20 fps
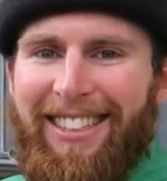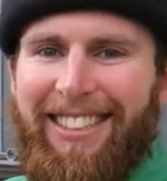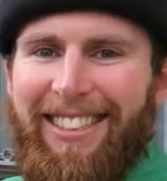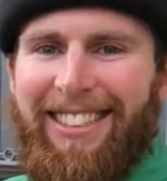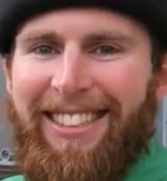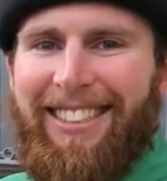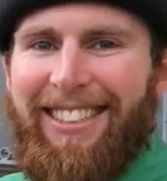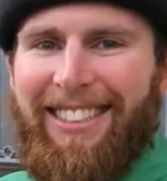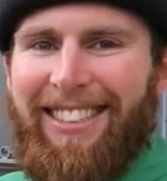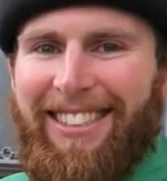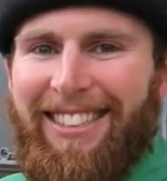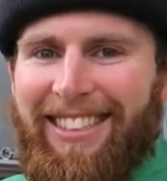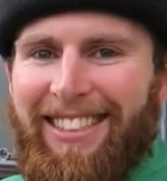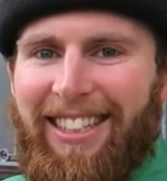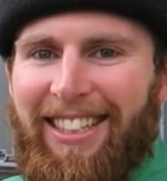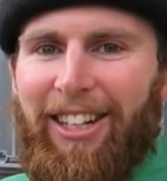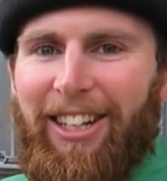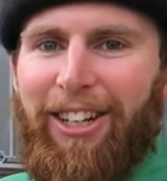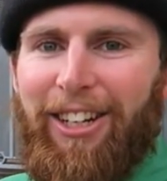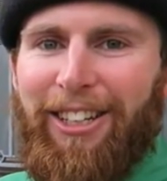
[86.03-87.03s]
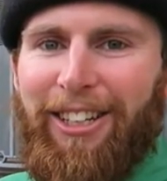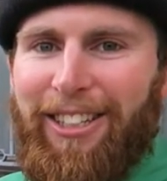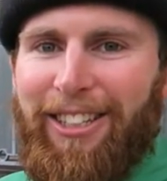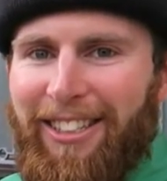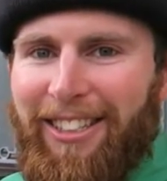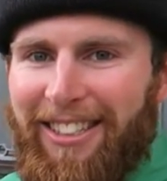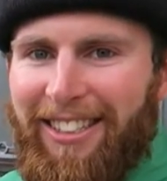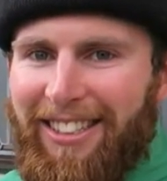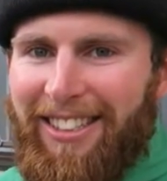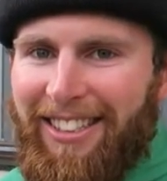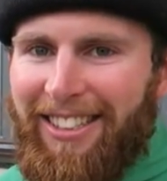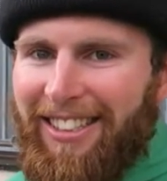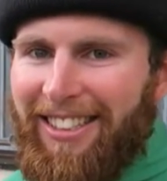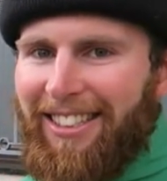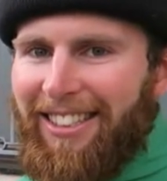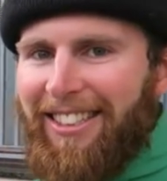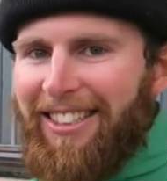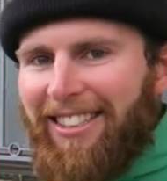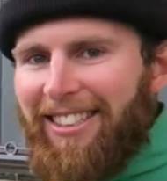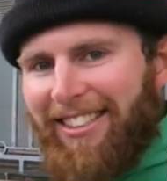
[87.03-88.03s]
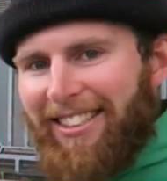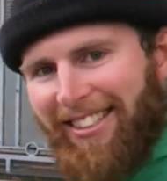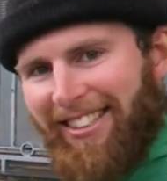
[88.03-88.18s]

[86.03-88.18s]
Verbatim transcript: my boy. Hello. My boy of ten years.